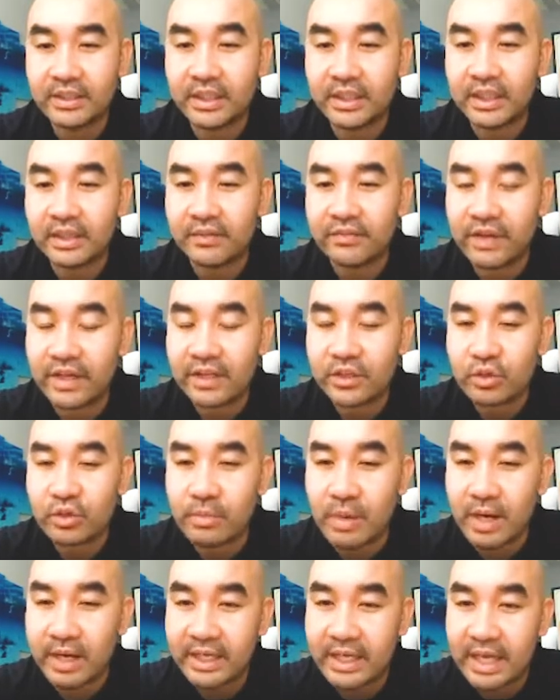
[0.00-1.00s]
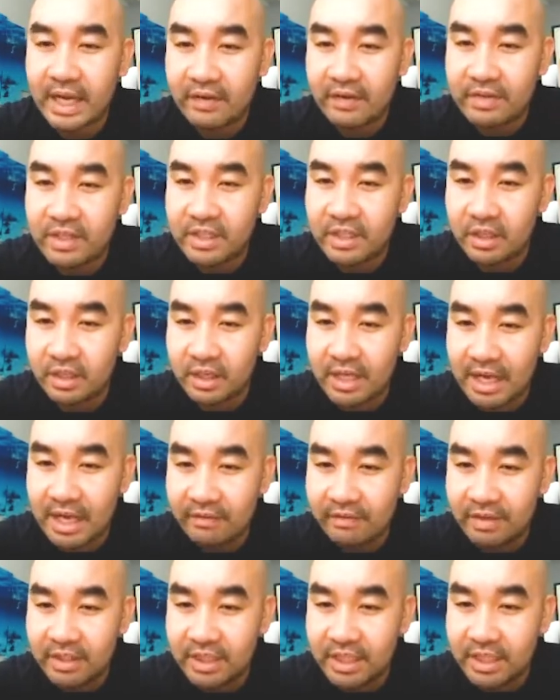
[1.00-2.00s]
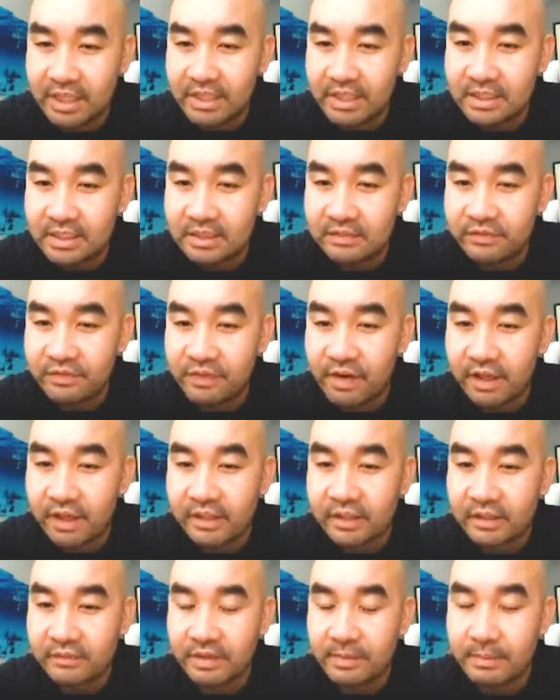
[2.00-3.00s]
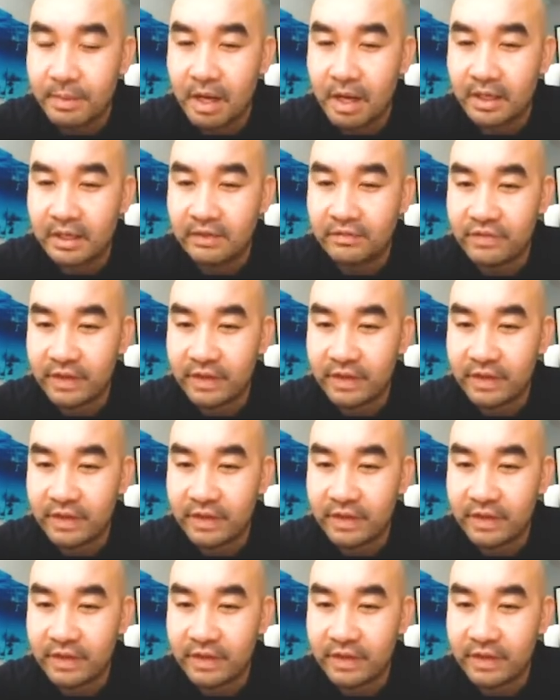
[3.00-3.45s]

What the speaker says: Think of ventral body cavity or cavity in front of the body.